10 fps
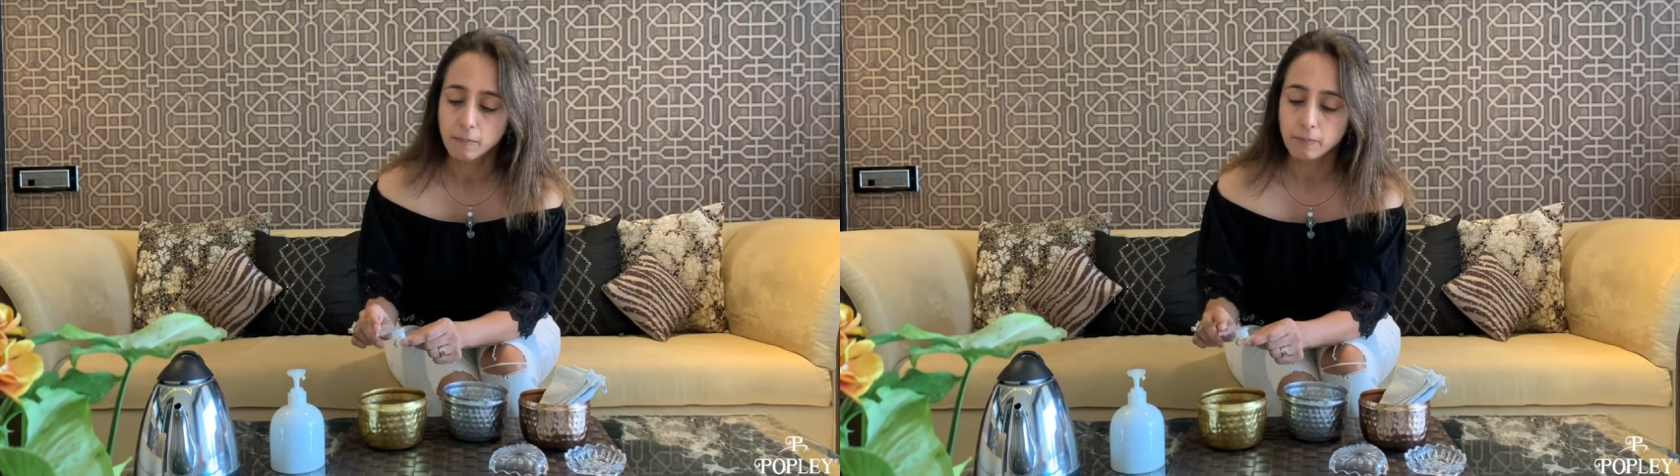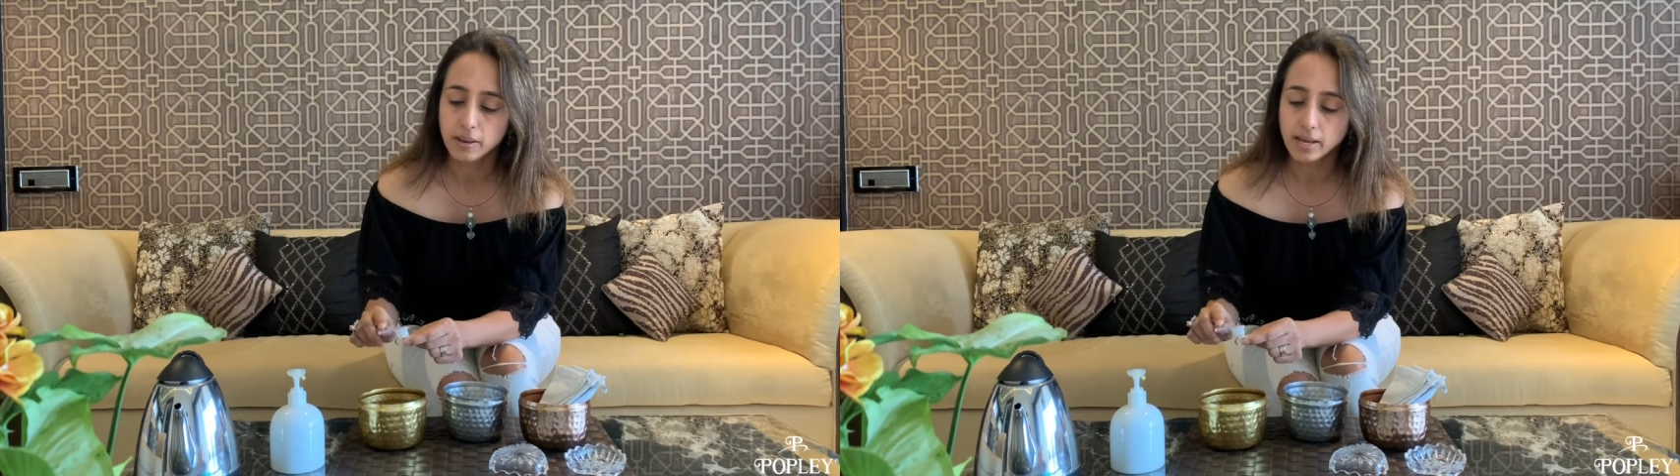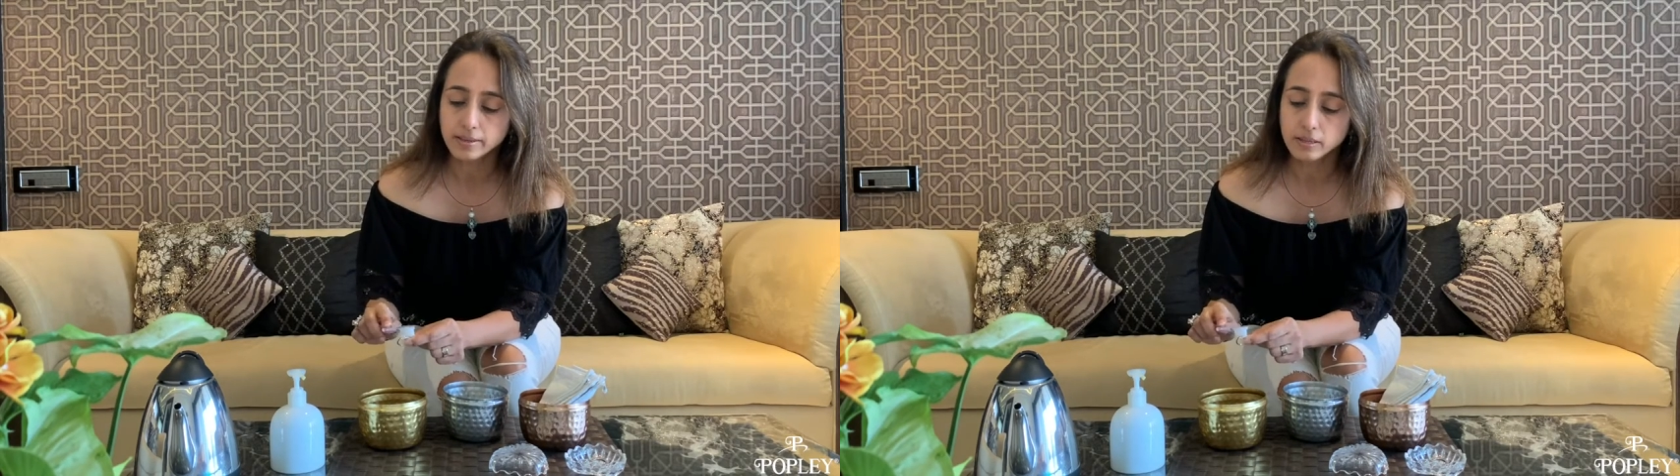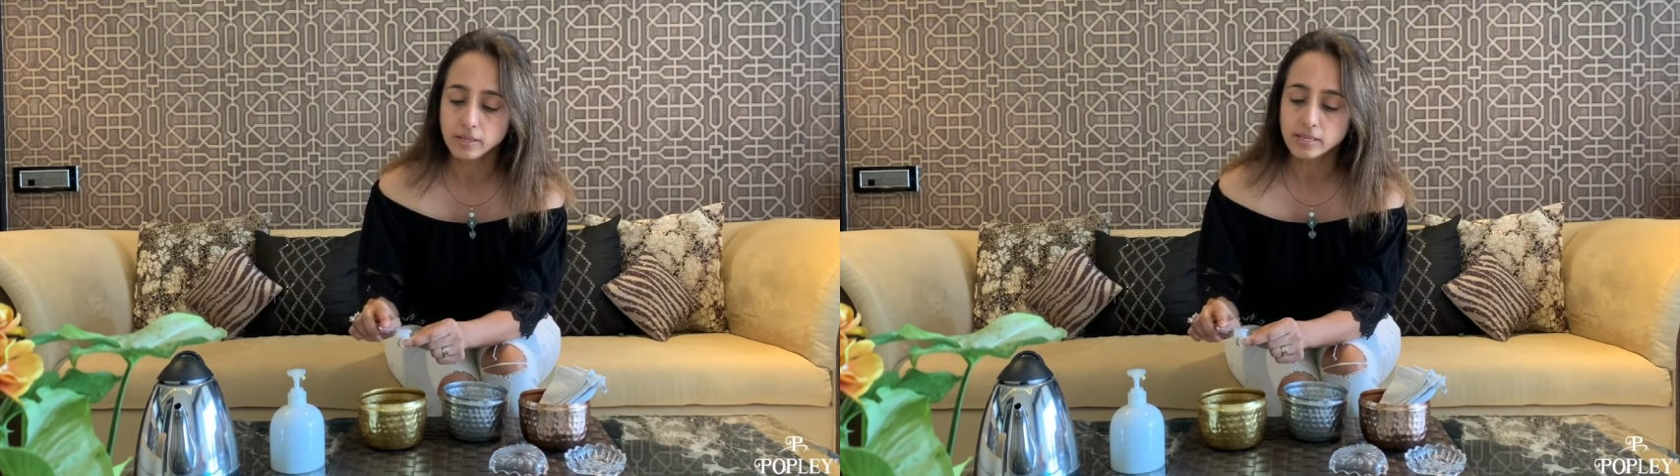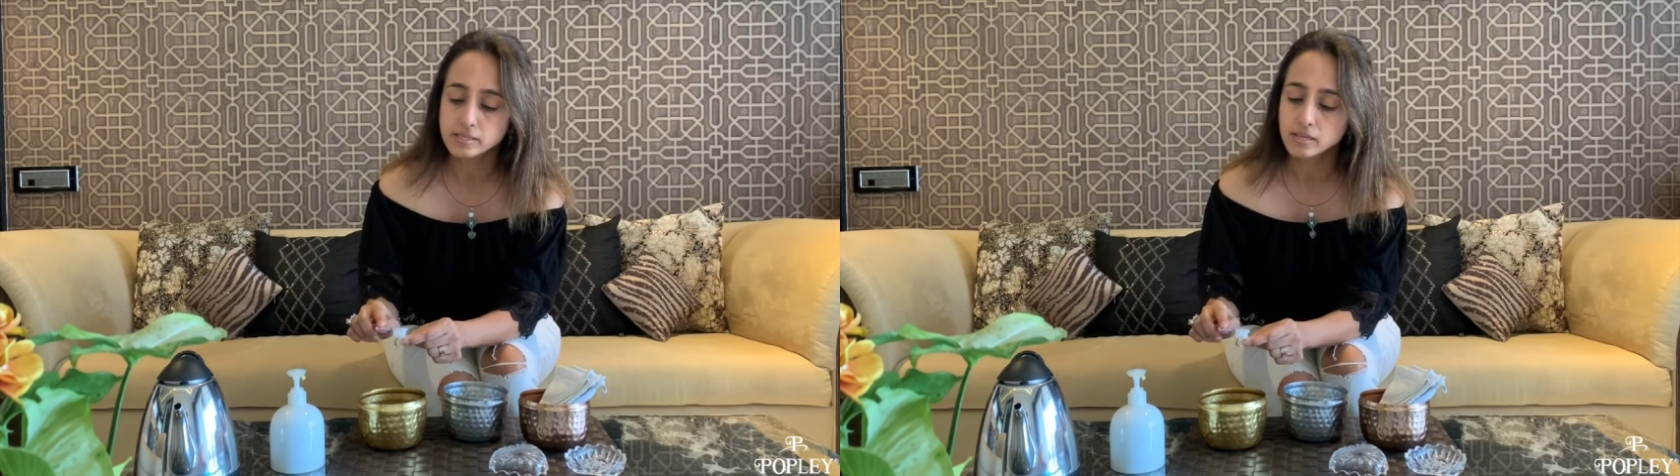Platinum
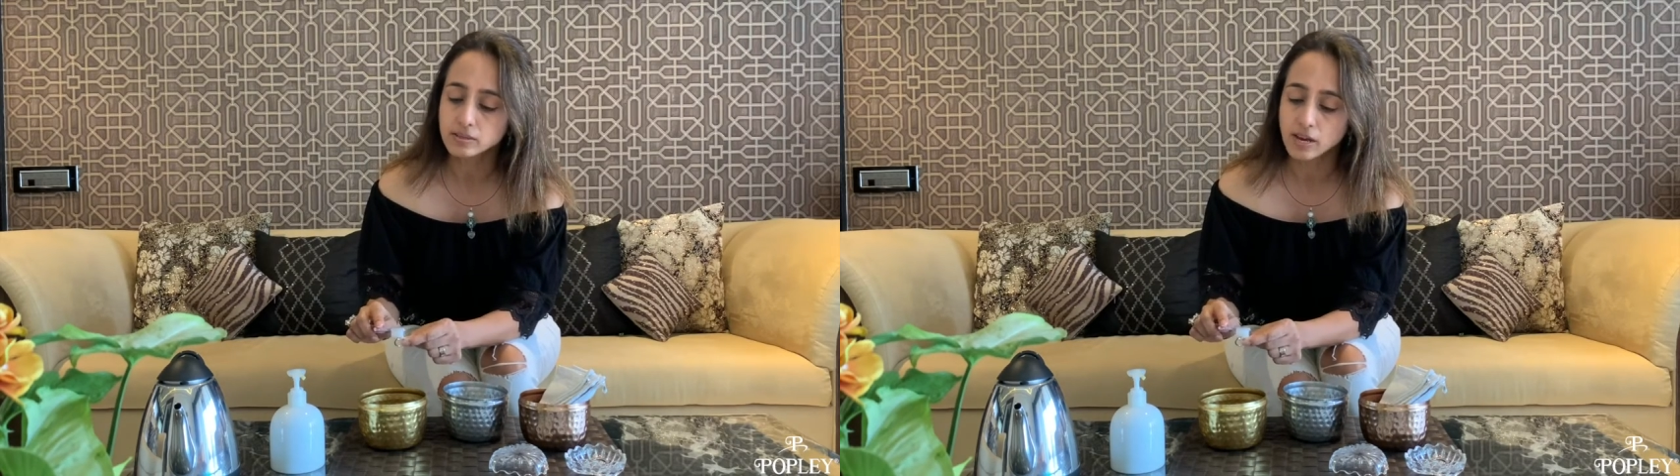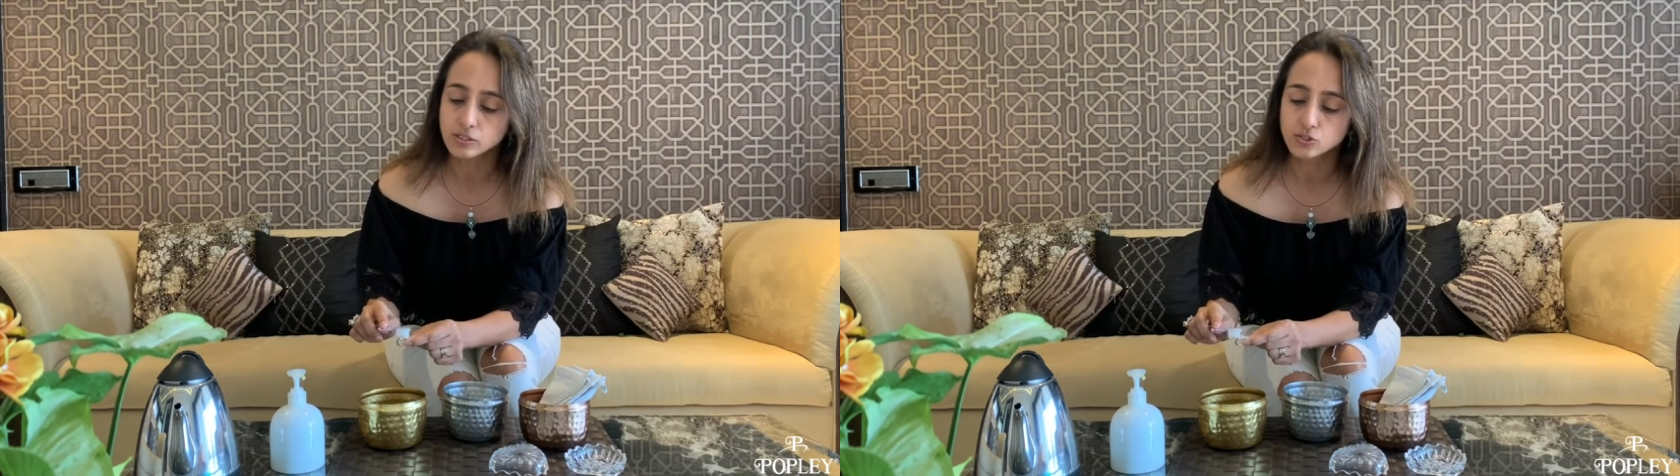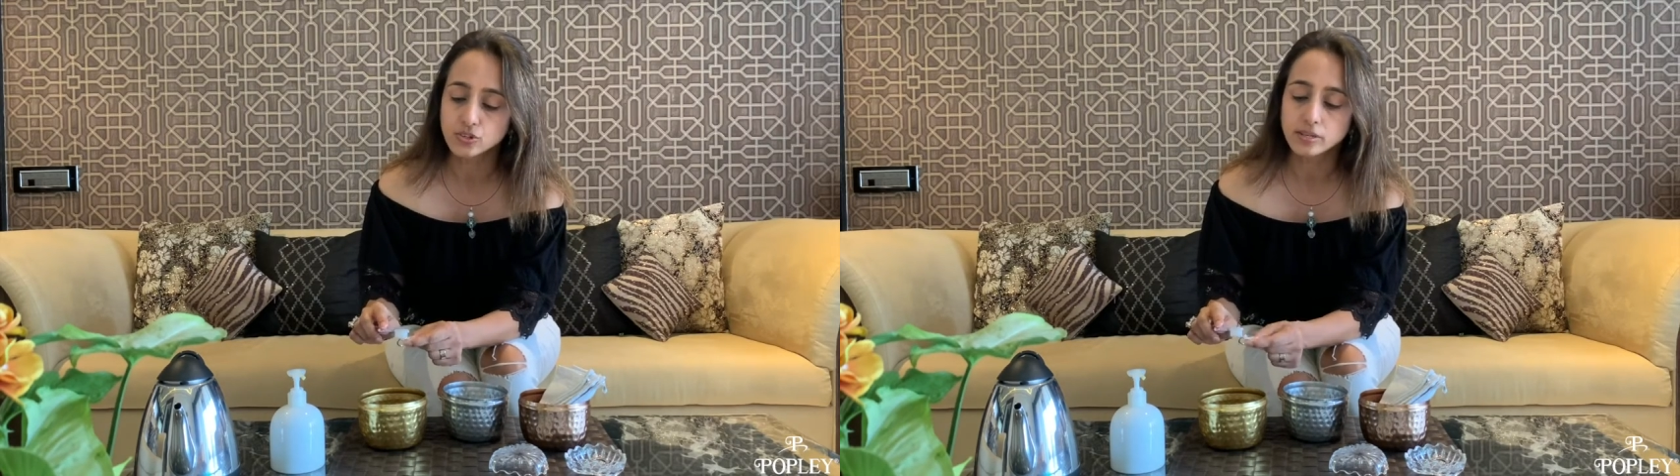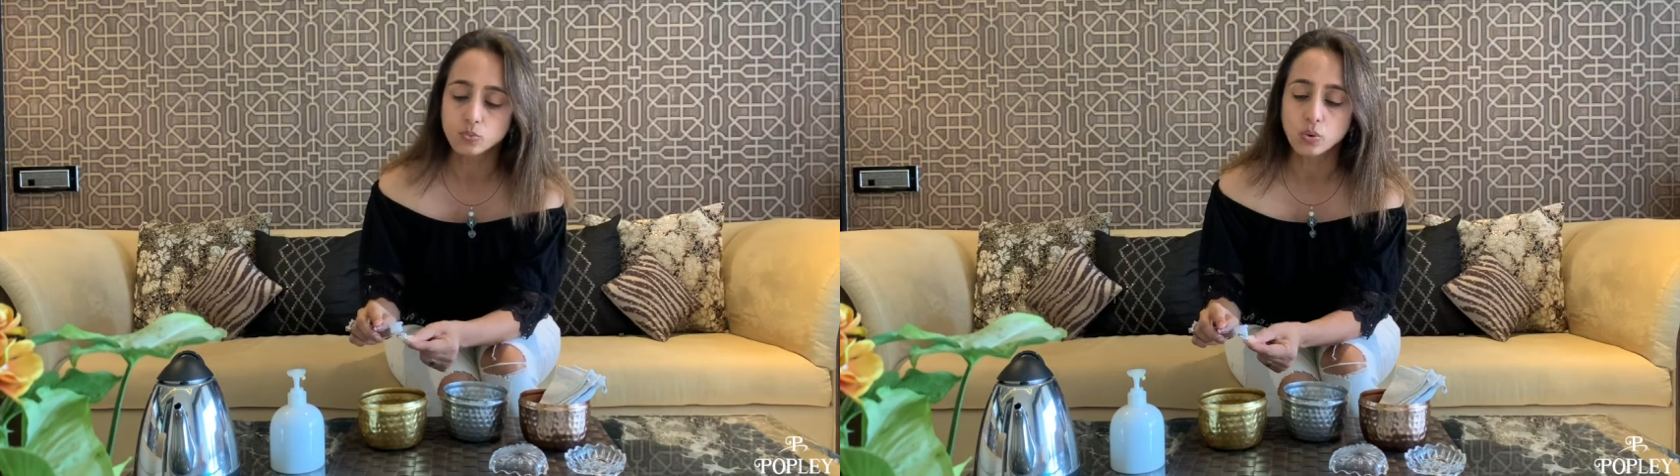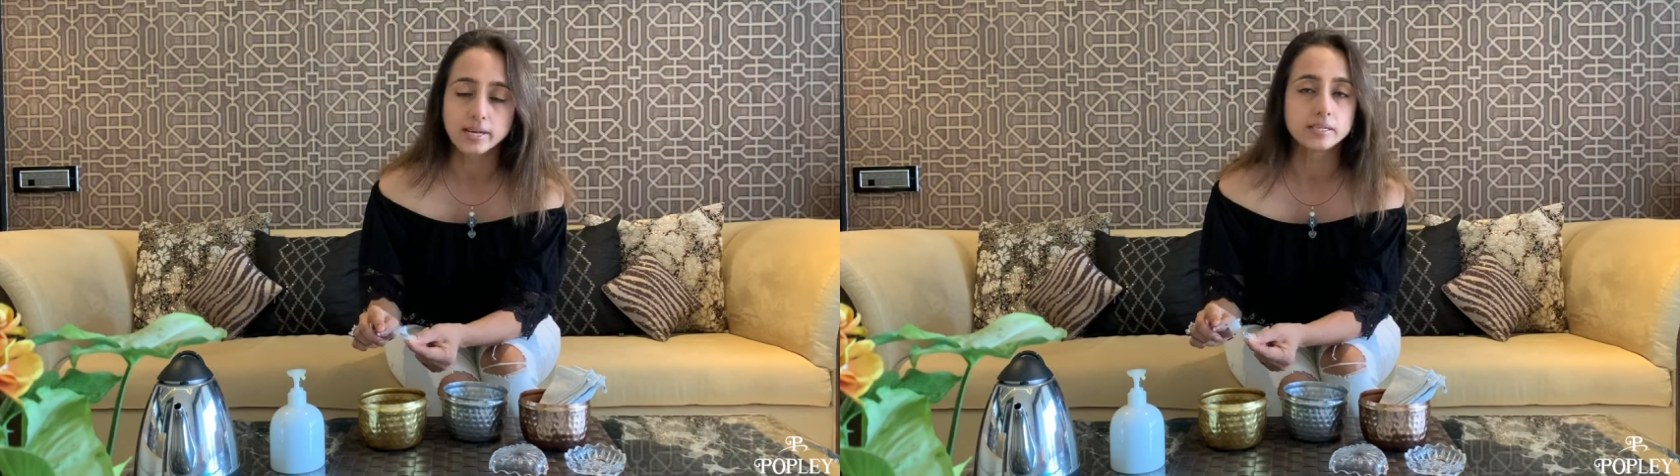is a naturally
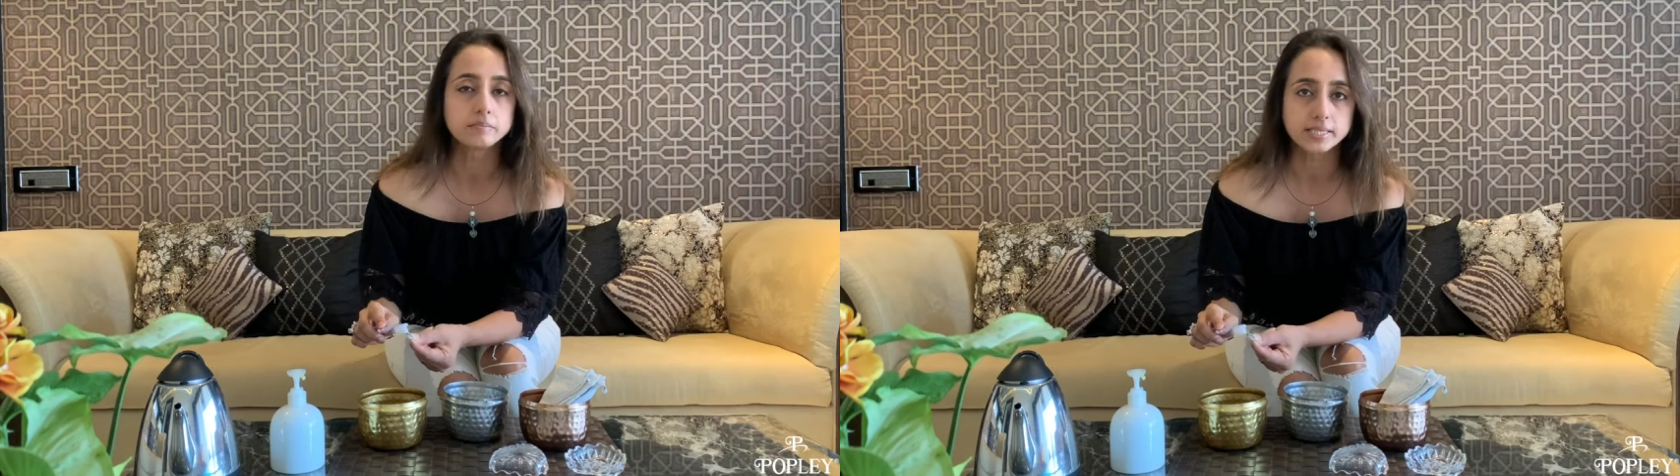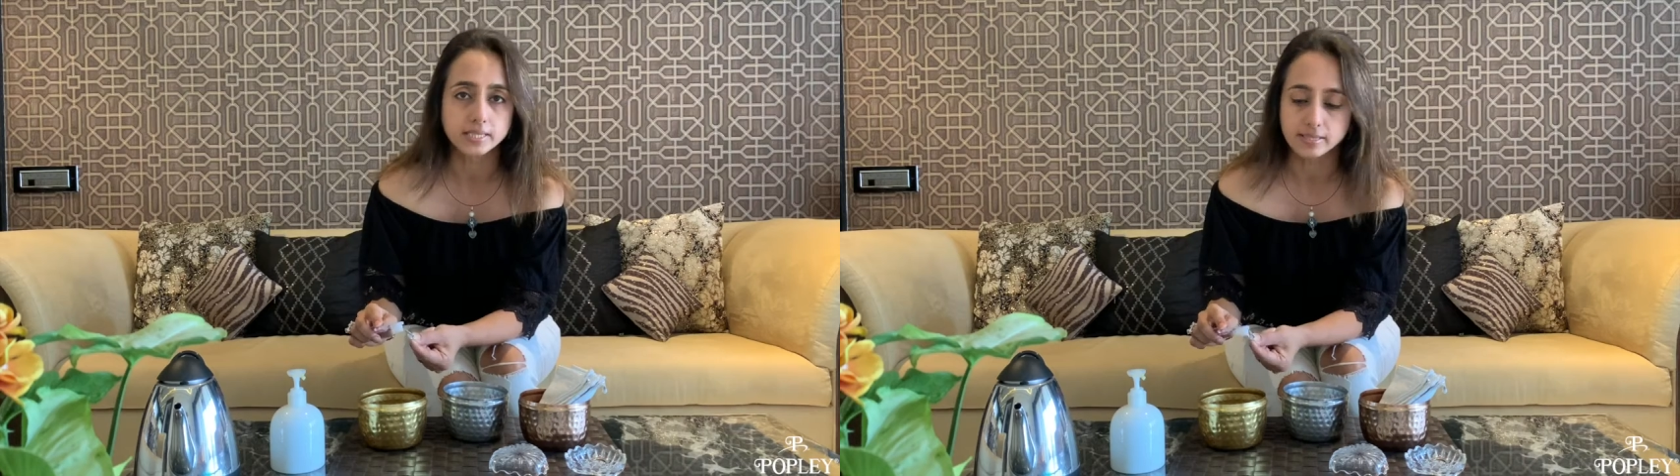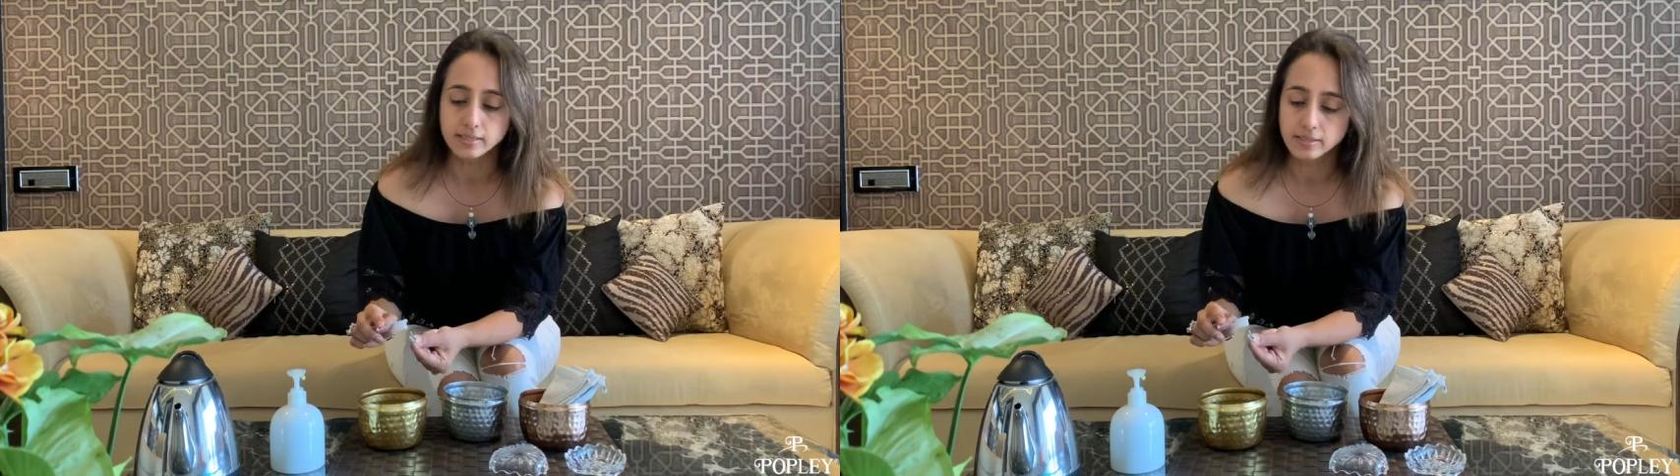white metal,